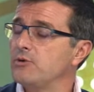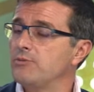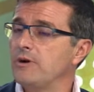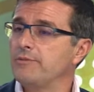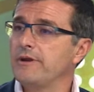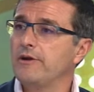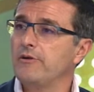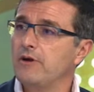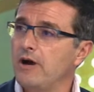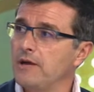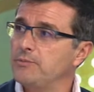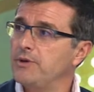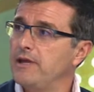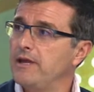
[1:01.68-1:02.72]
property or
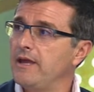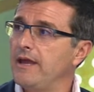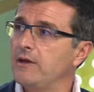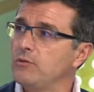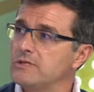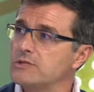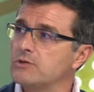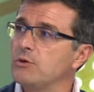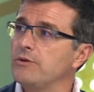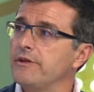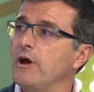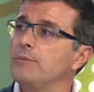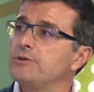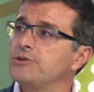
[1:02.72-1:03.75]
IP, and we saw
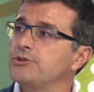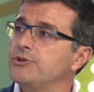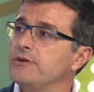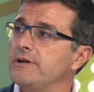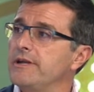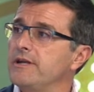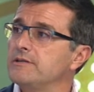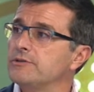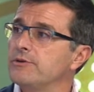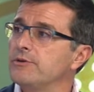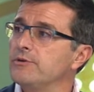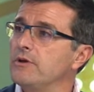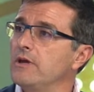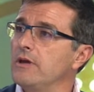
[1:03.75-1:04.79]
the opportunity
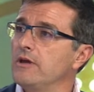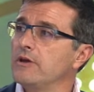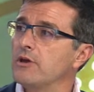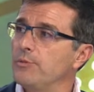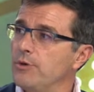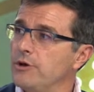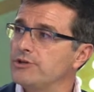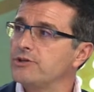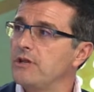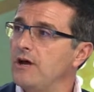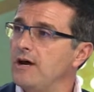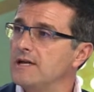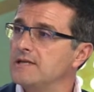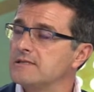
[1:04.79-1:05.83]
to
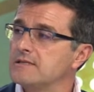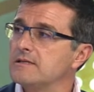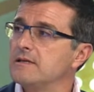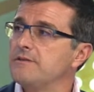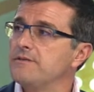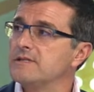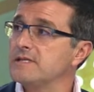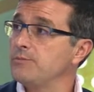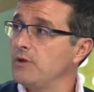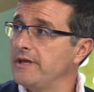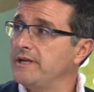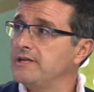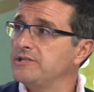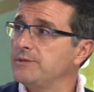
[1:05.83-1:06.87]
commercialise the Simble
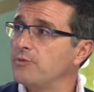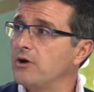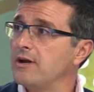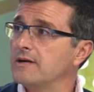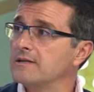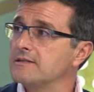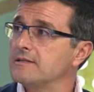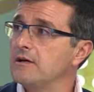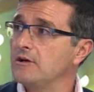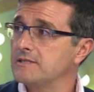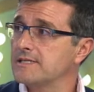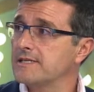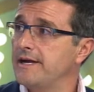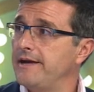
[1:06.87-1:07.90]
Energy product
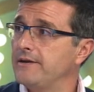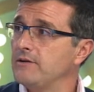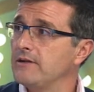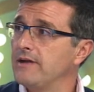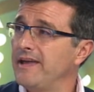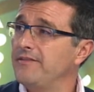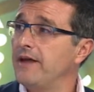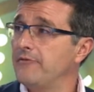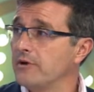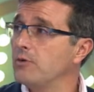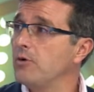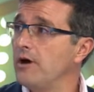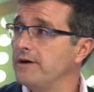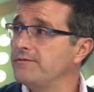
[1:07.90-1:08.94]
on scale, and that
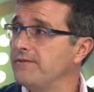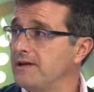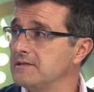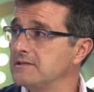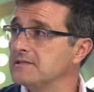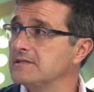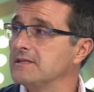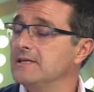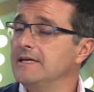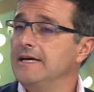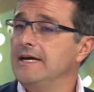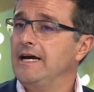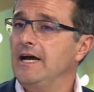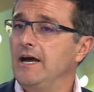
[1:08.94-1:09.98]
required funds.
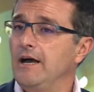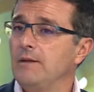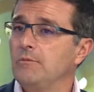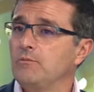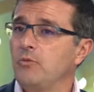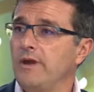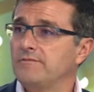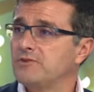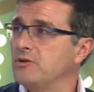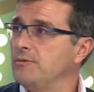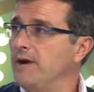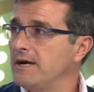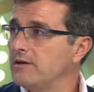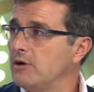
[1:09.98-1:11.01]
We have two
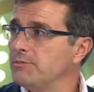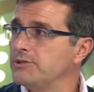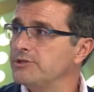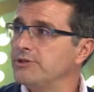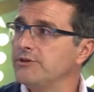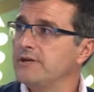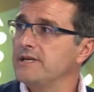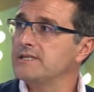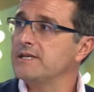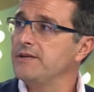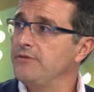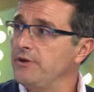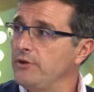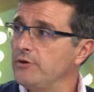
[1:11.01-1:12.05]
market opportunities
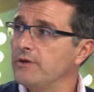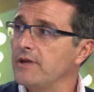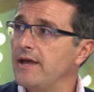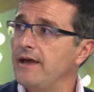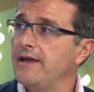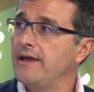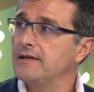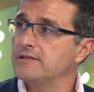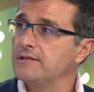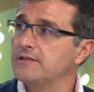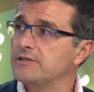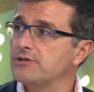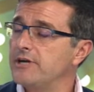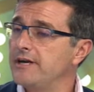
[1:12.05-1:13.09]
in the UK and in
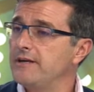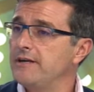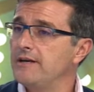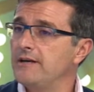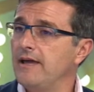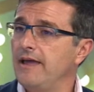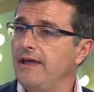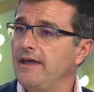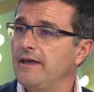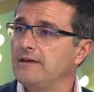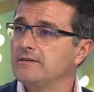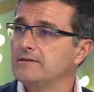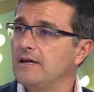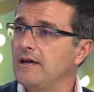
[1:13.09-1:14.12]
Australia,
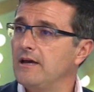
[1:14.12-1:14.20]
and